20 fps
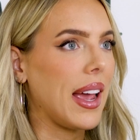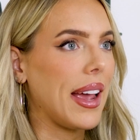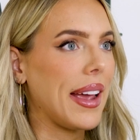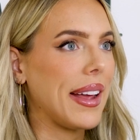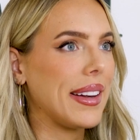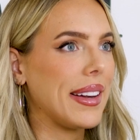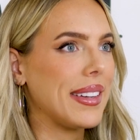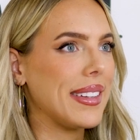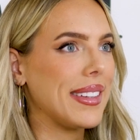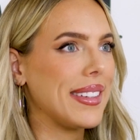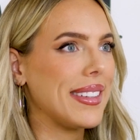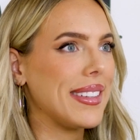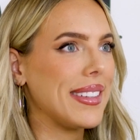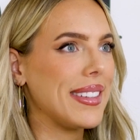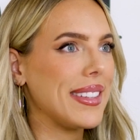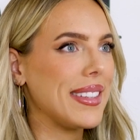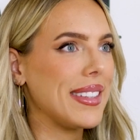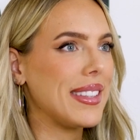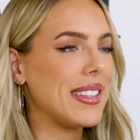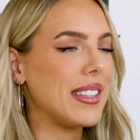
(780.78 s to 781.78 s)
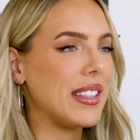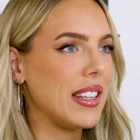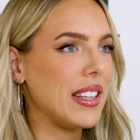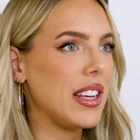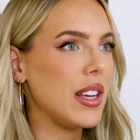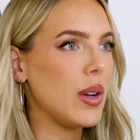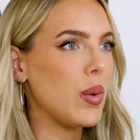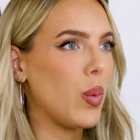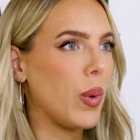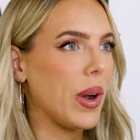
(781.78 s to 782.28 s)
And
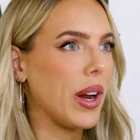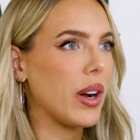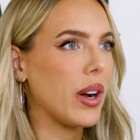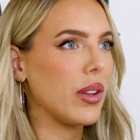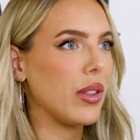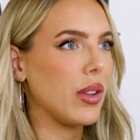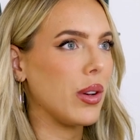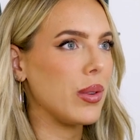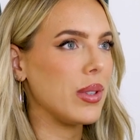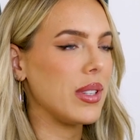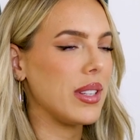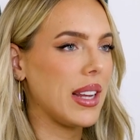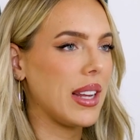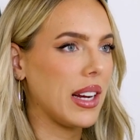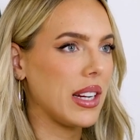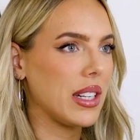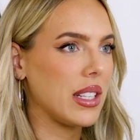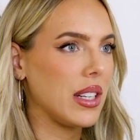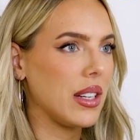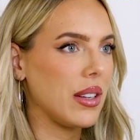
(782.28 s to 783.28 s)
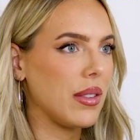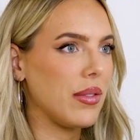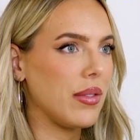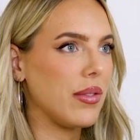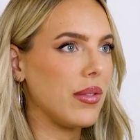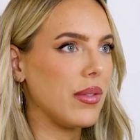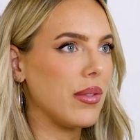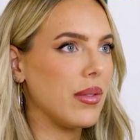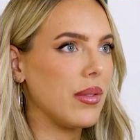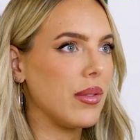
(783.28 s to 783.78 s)
see where those
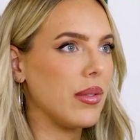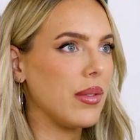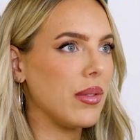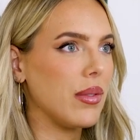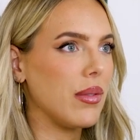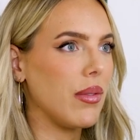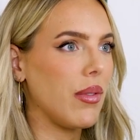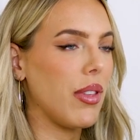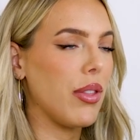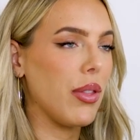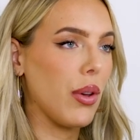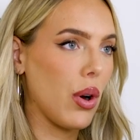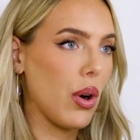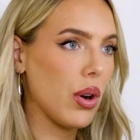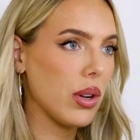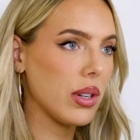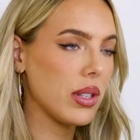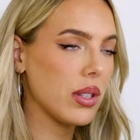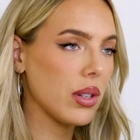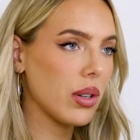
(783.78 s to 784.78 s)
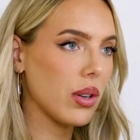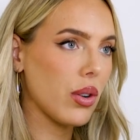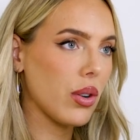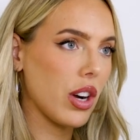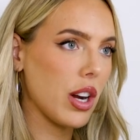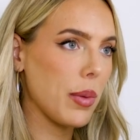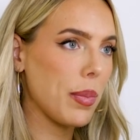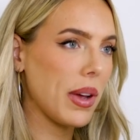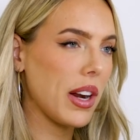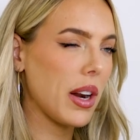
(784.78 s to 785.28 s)
negative thoughts
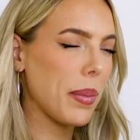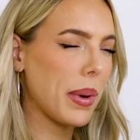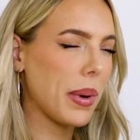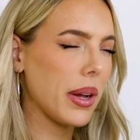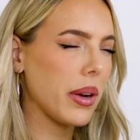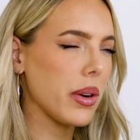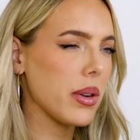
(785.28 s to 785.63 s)
creep in about